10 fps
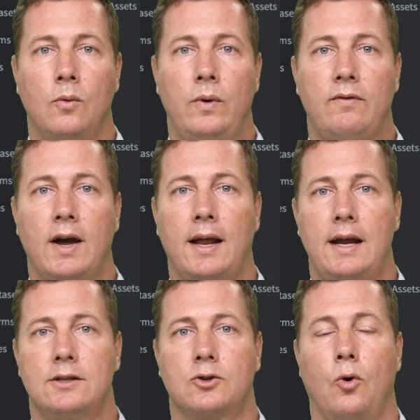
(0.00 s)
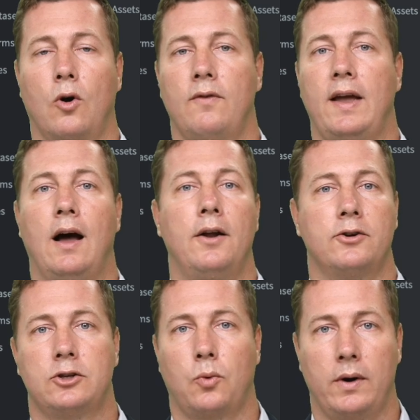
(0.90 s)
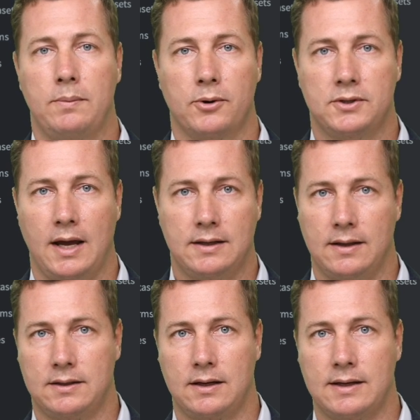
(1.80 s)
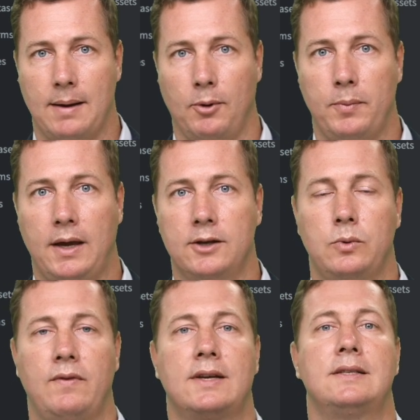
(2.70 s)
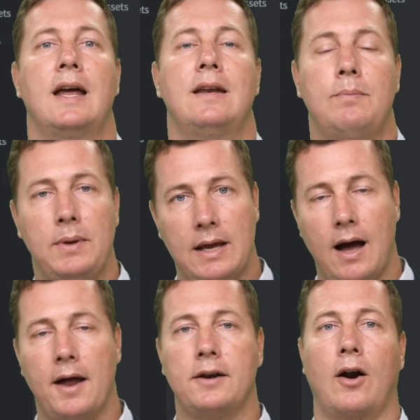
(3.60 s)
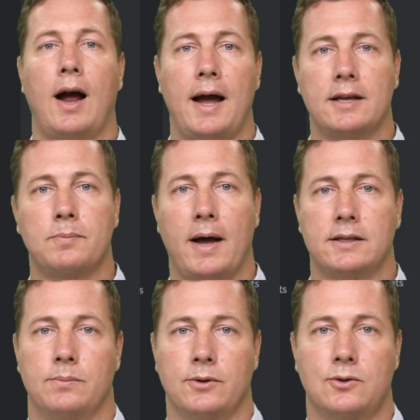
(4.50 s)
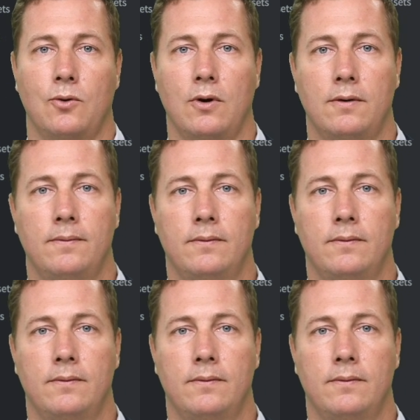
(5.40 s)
We've got a score of 120% in this example because we've extended beyond our highest possible score.